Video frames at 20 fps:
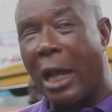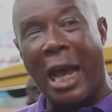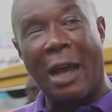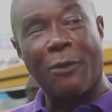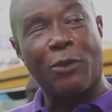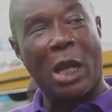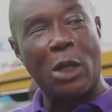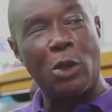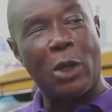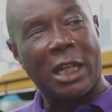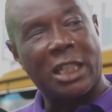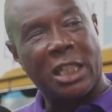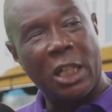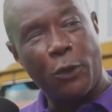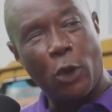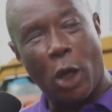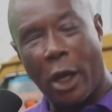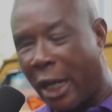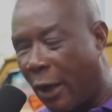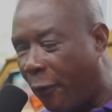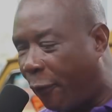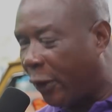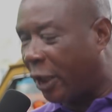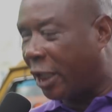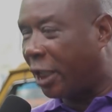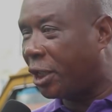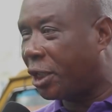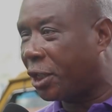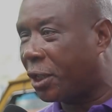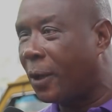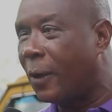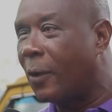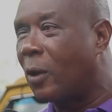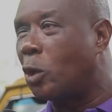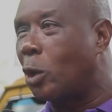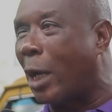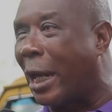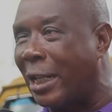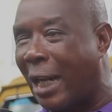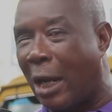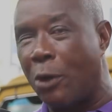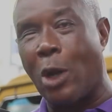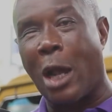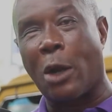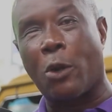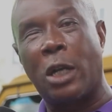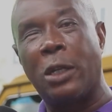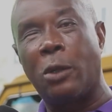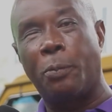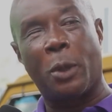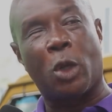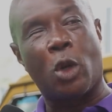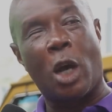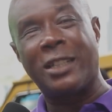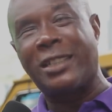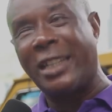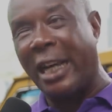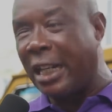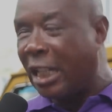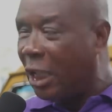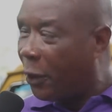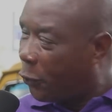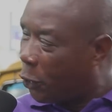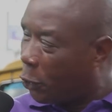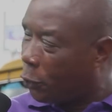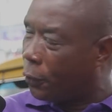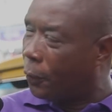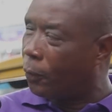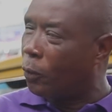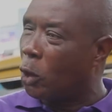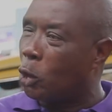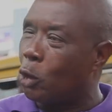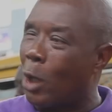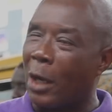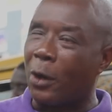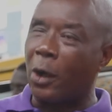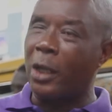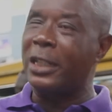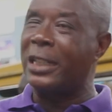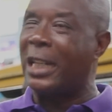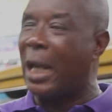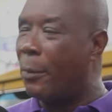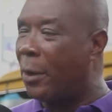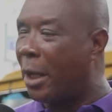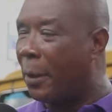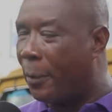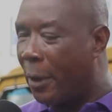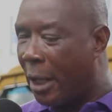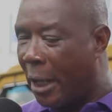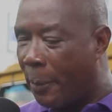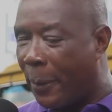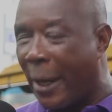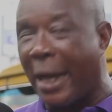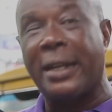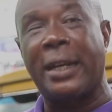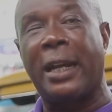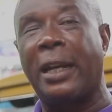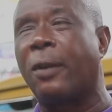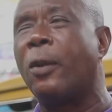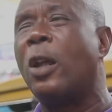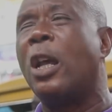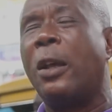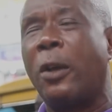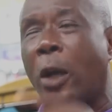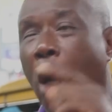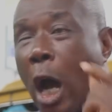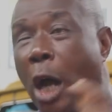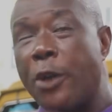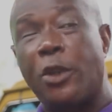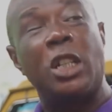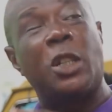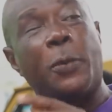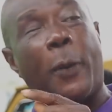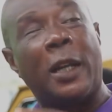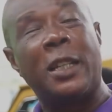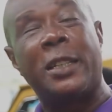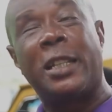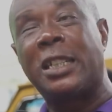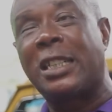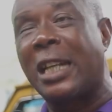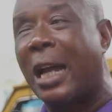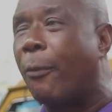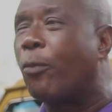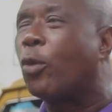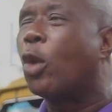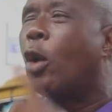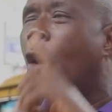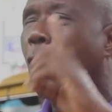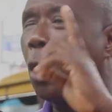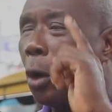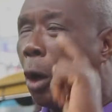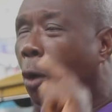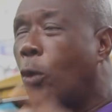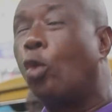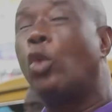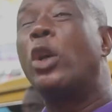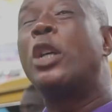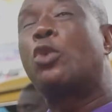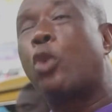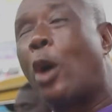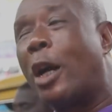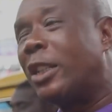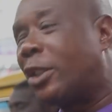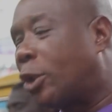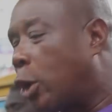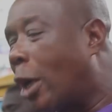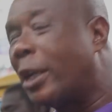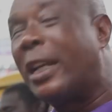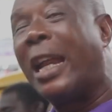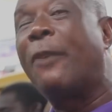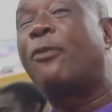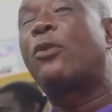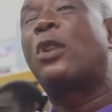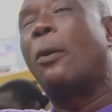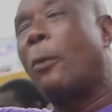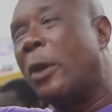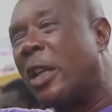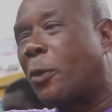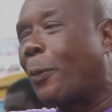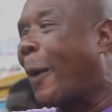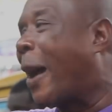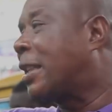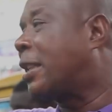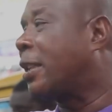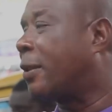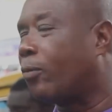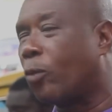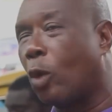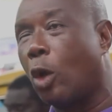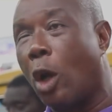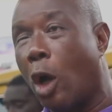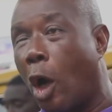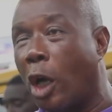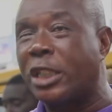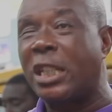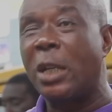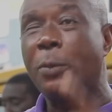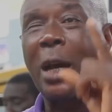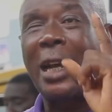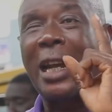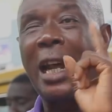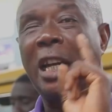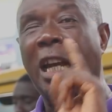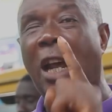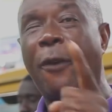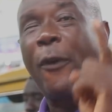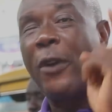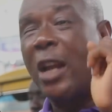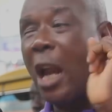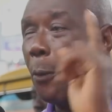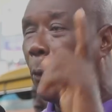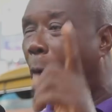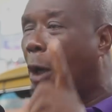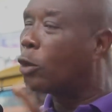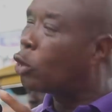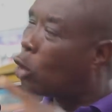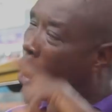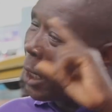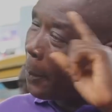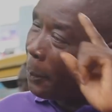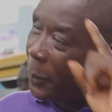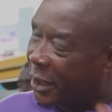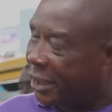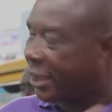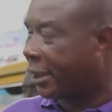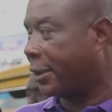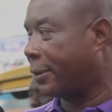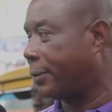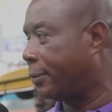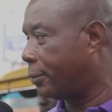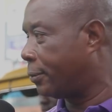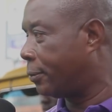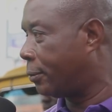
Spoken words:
After you achieve your aim finish, because they leave you are calling them a bad egg. All these politicians, which one is not left his party? Oshiomhole left Labour to APC.